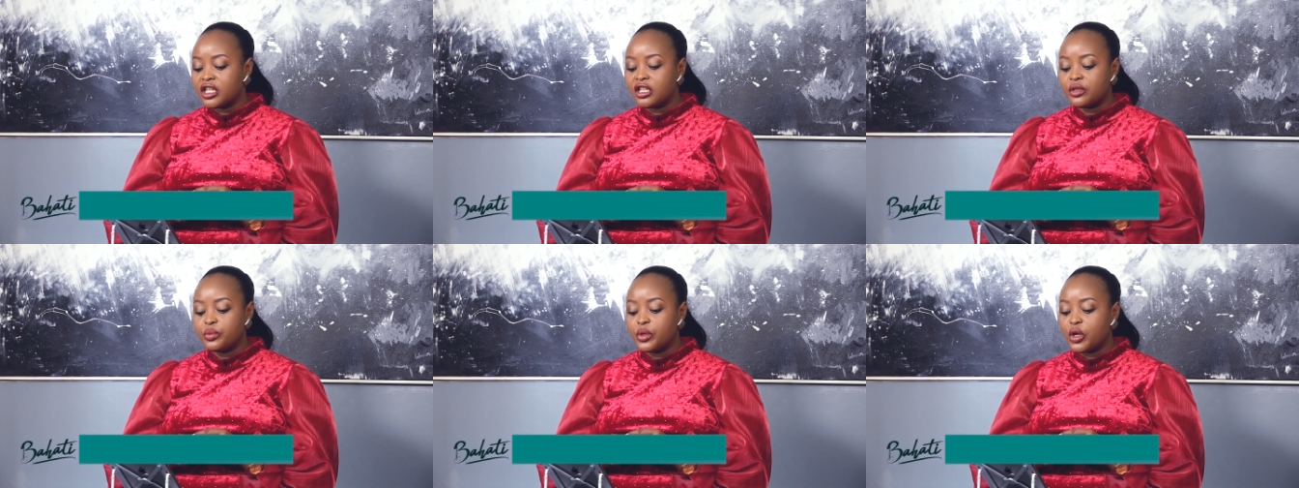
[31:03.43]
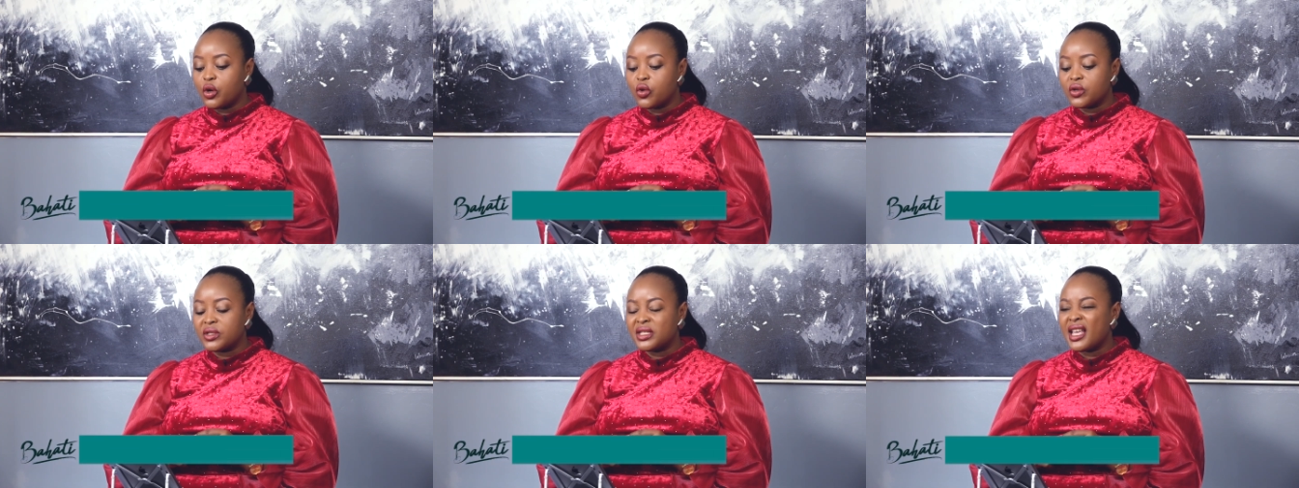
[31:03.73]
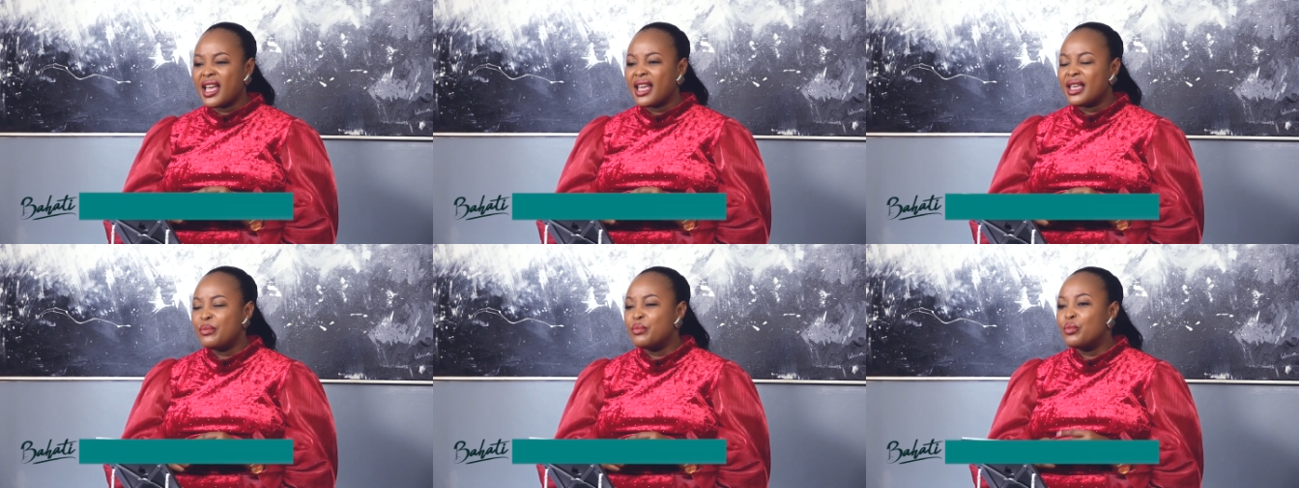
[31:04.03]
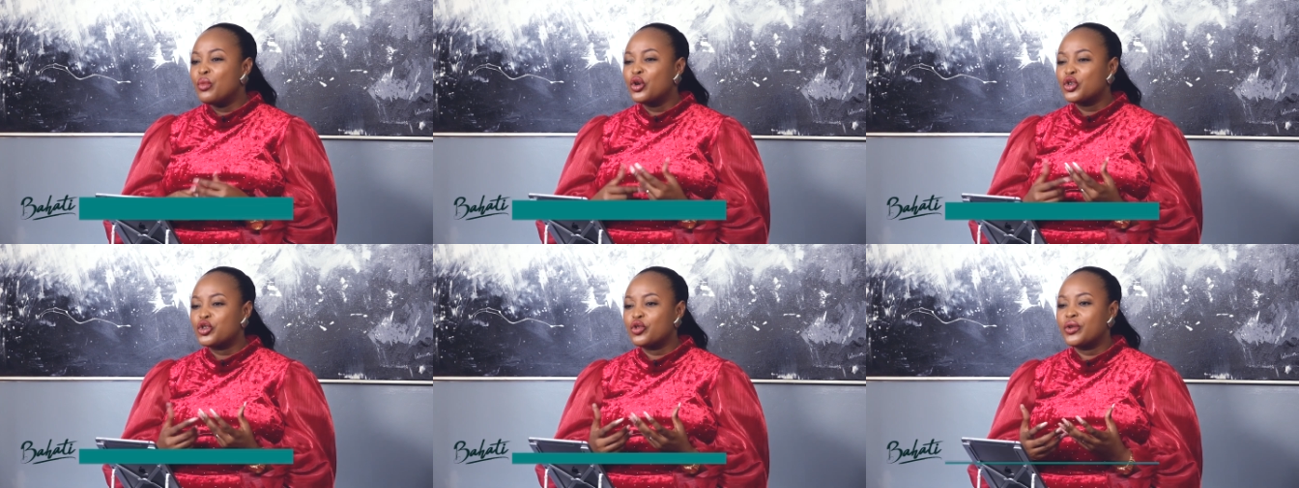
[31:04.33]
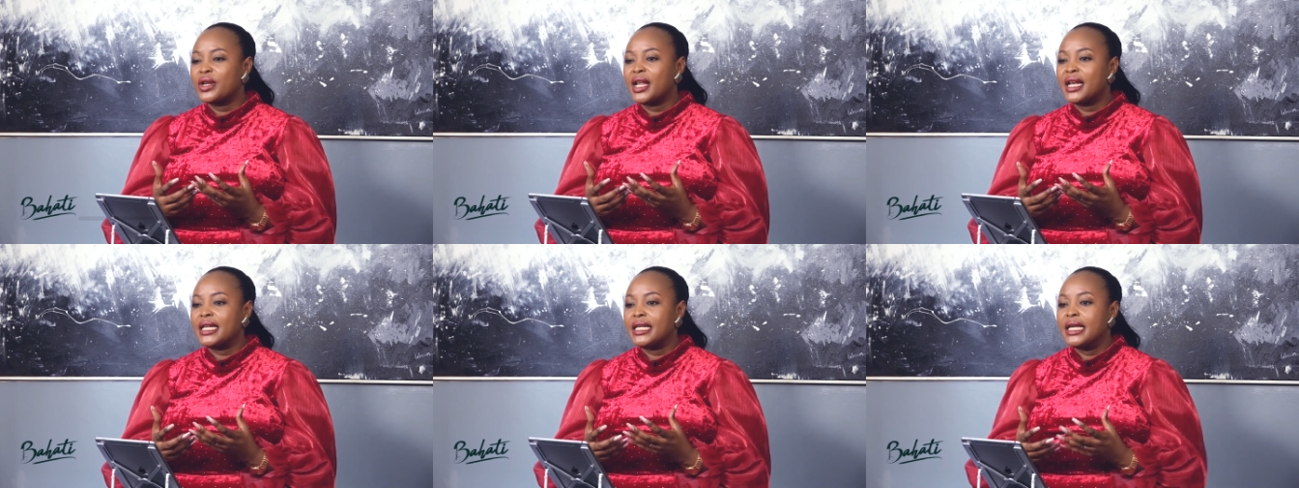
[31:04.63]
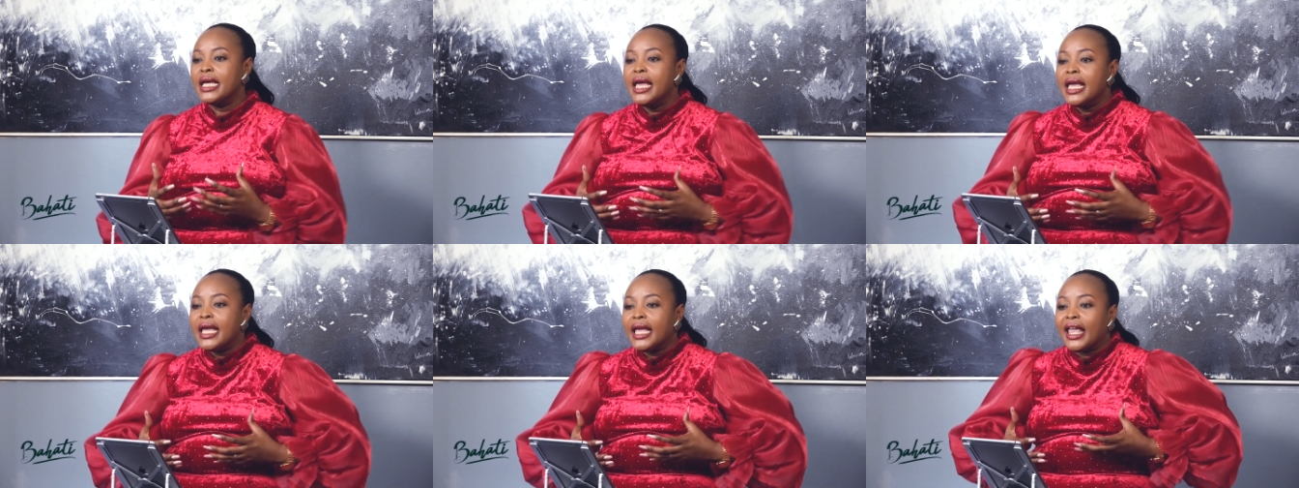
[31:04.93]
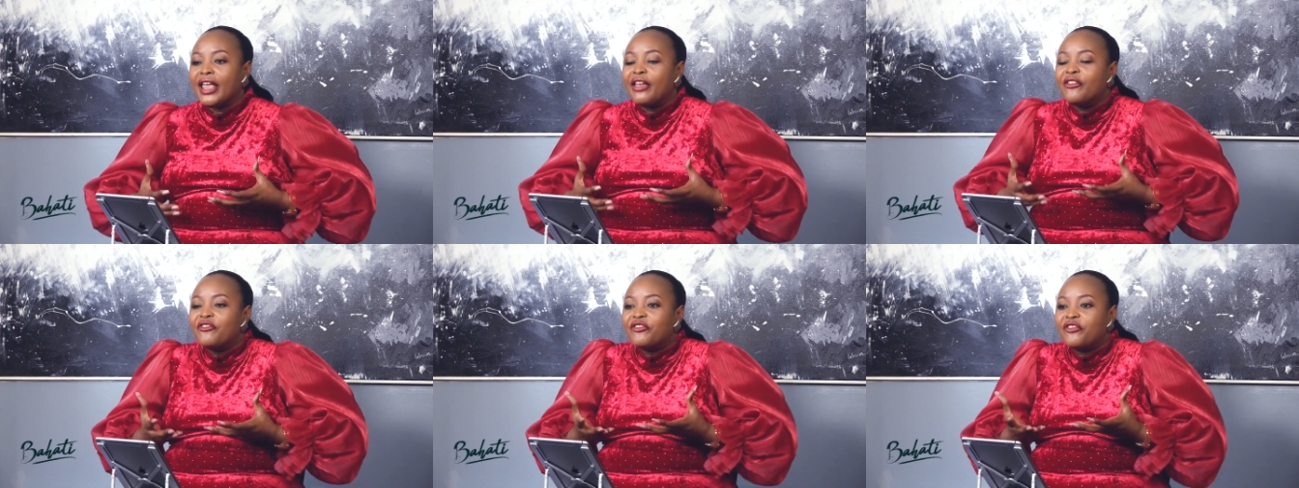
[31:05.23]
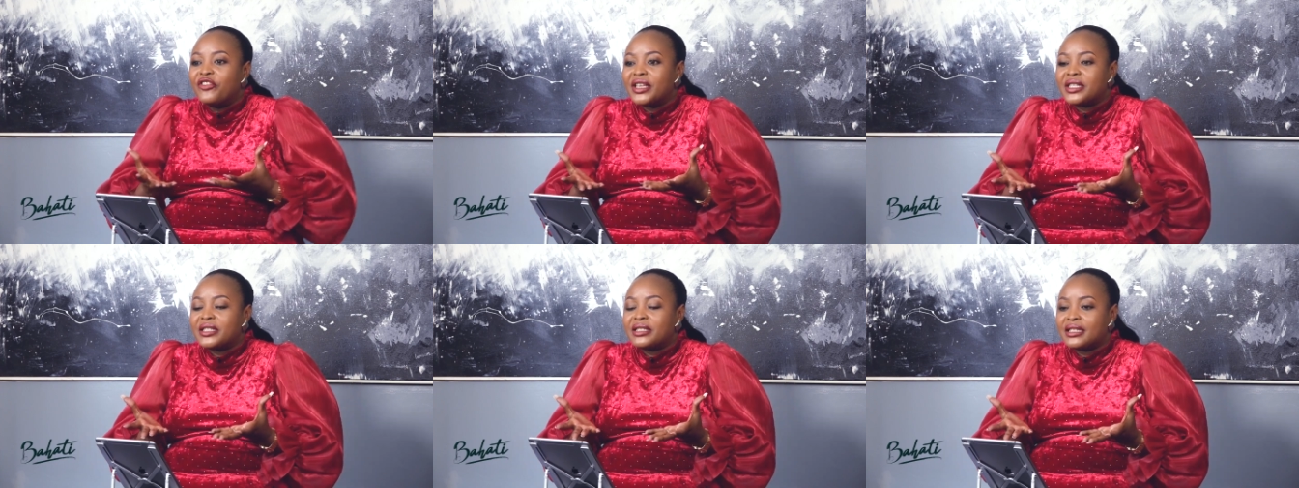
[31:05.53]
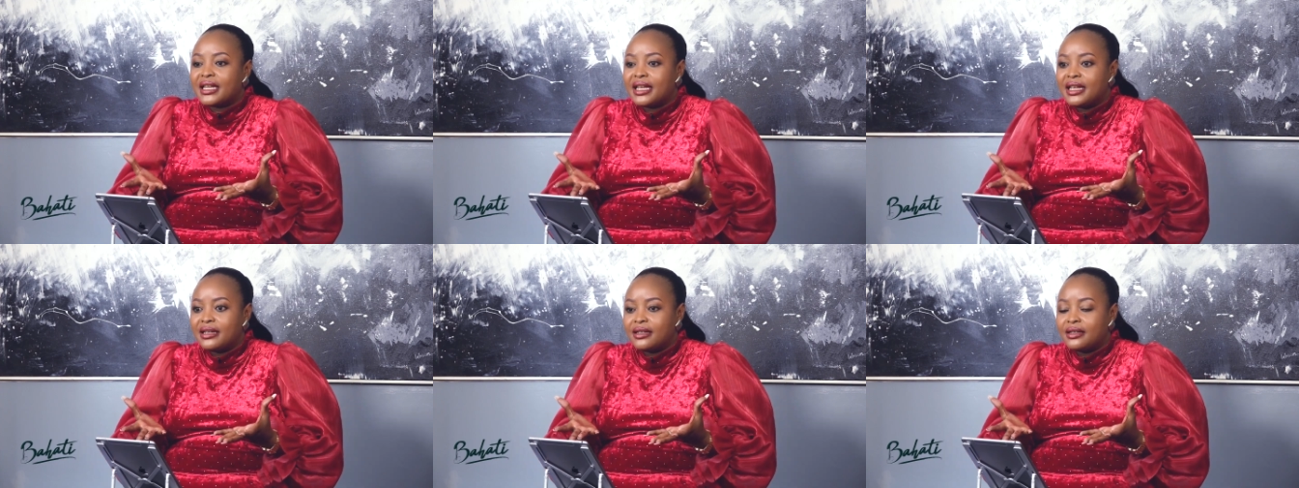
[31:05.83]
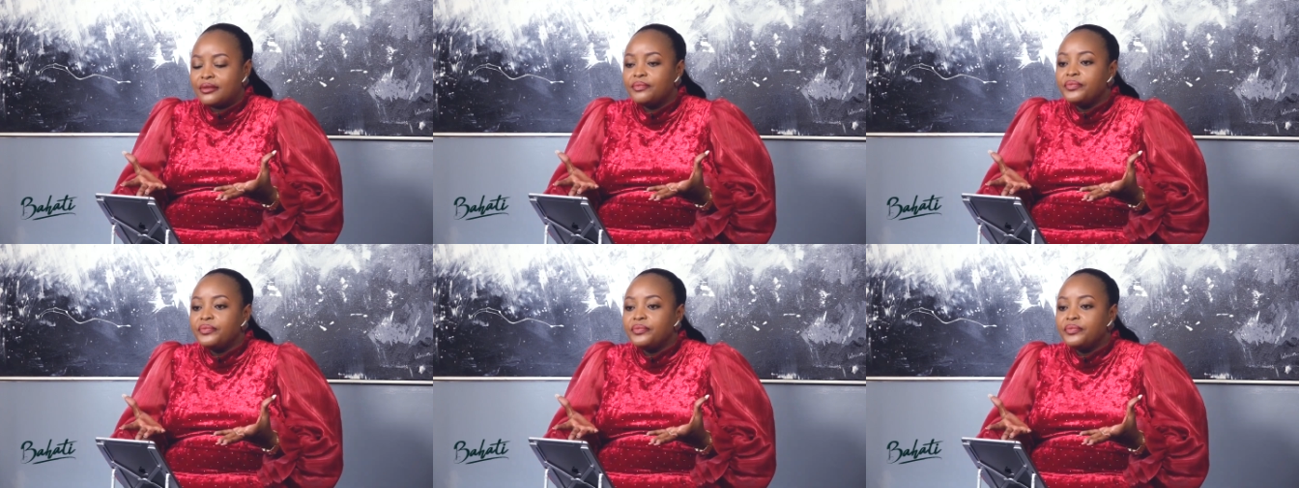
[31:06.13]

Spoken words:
is because they are emotionally invested